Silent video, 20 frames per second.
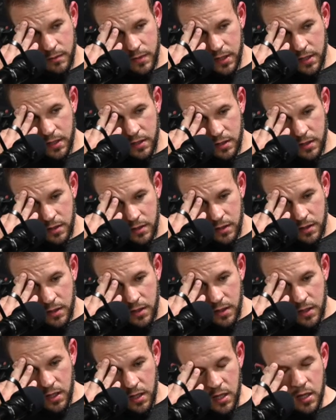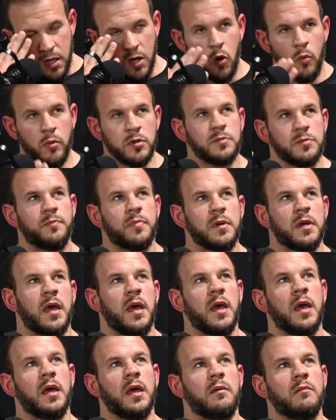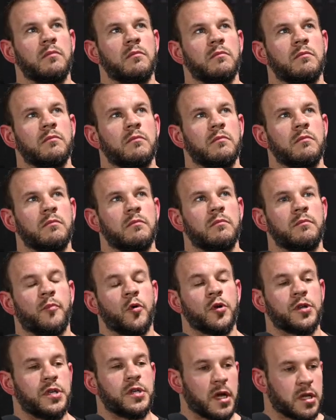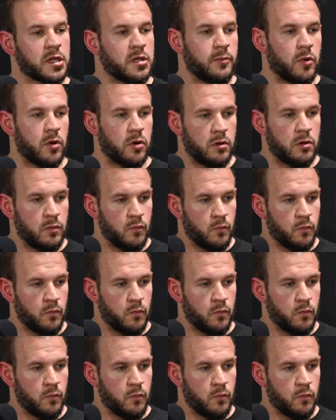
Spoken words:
Like, it almost became predictable